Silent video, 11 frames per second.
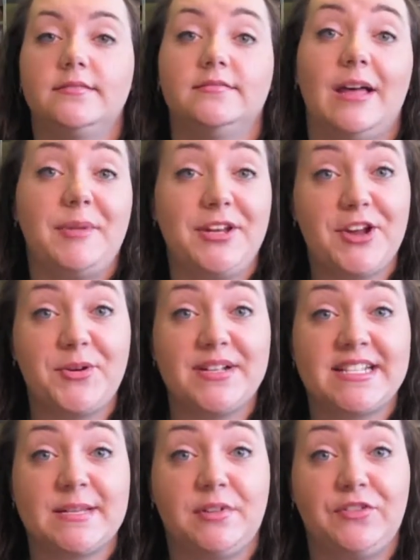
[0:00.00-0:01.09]
Let me know what
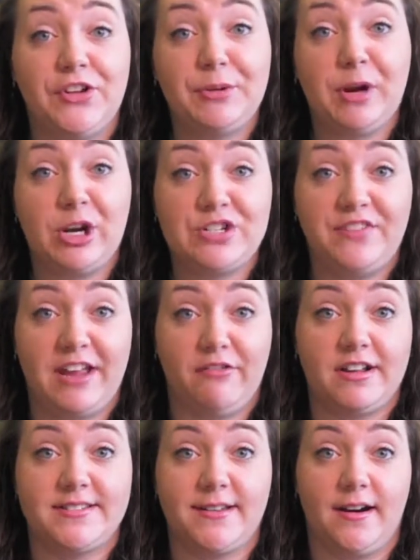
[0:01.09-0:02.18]
some of your March
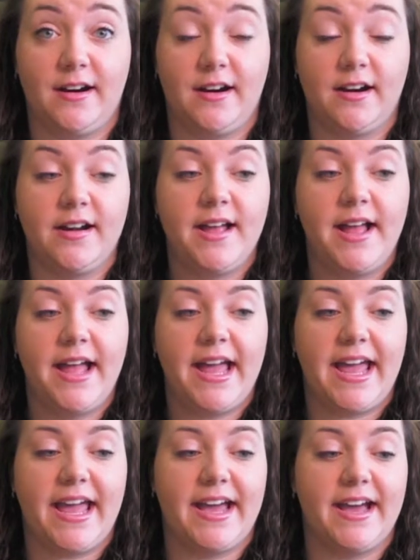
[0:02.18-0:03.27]
favorites are,
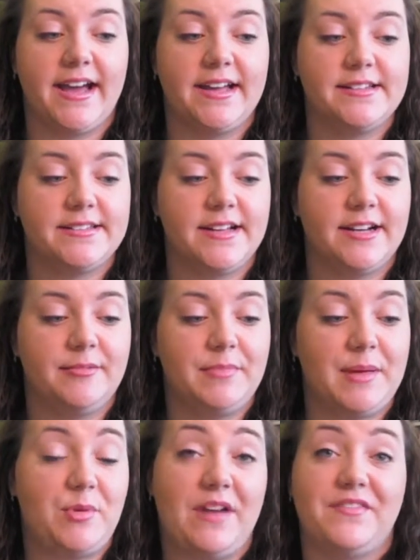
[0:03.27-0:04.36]
and
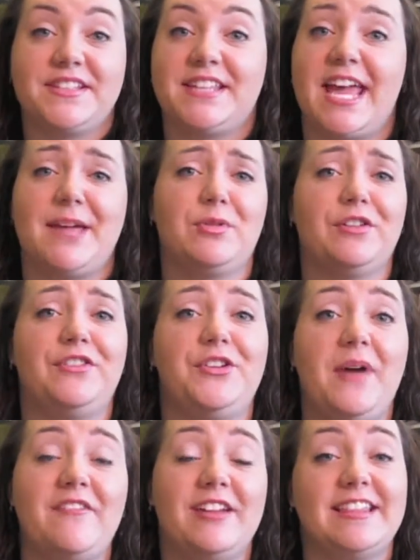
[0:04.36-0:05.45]
maybe you have the same, or if you
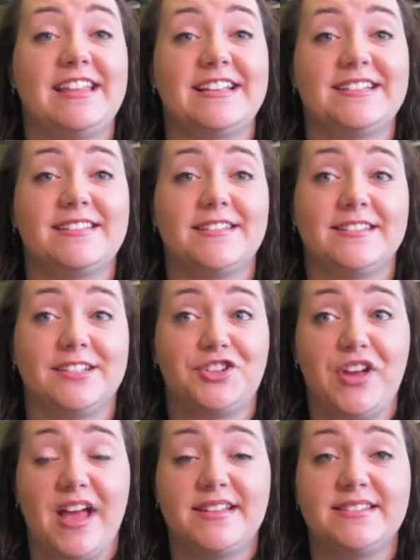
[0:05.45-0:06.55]
have anything to
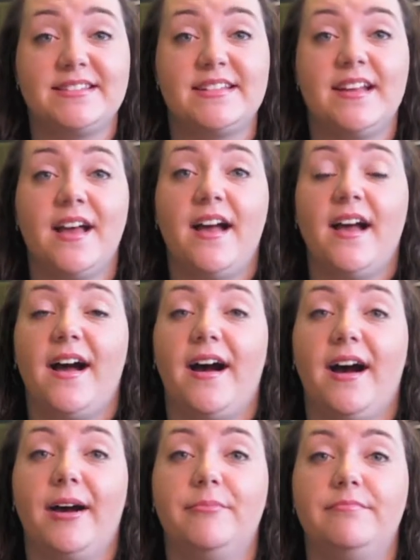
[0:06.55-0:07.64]
suggest
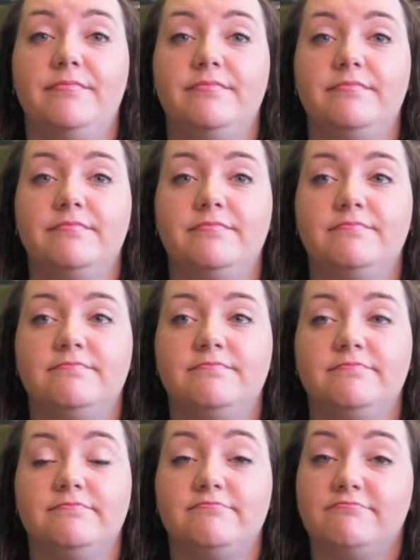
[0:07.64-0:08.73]

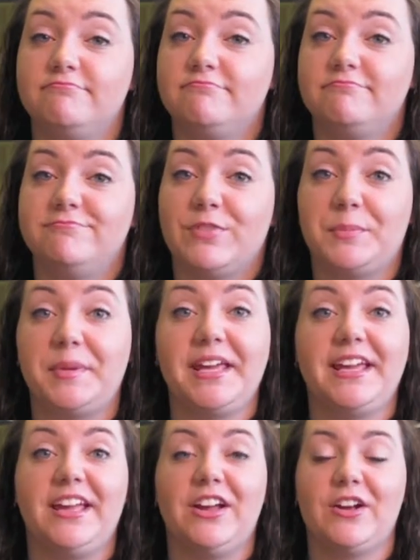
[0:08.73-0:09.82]
for
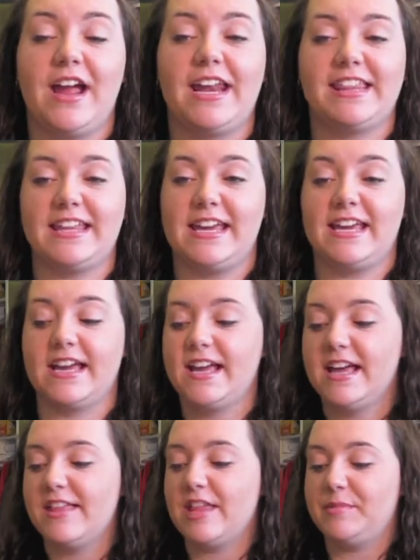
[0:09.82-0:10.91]
me or anything,
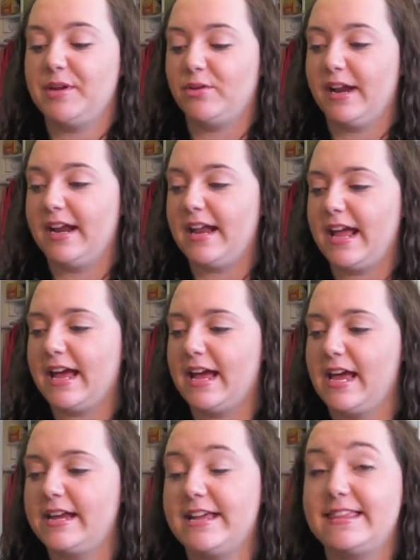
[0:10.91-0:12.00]
that'd be great.
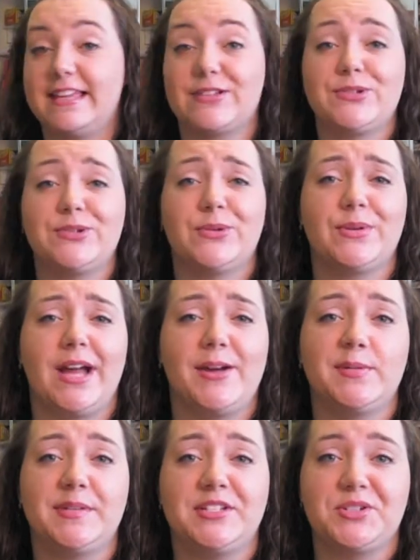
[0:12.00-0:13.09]
And I think soon I
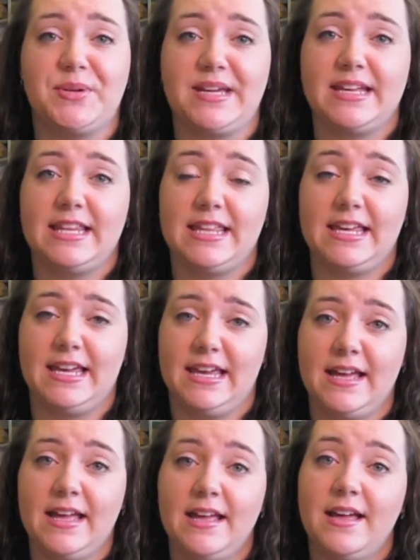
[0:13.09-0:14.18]
will be doing the
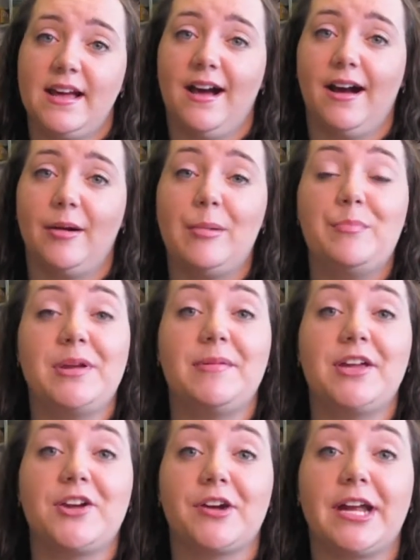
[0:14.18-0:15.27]

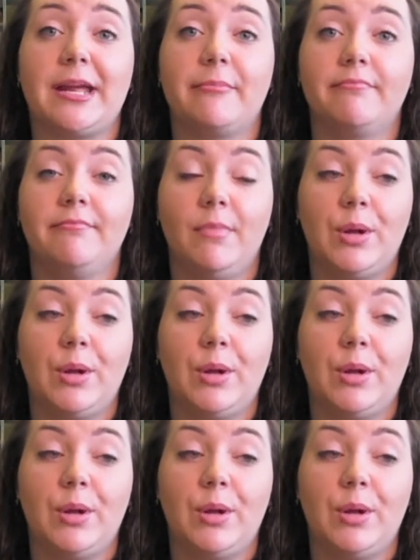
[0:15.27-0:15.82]
BB cream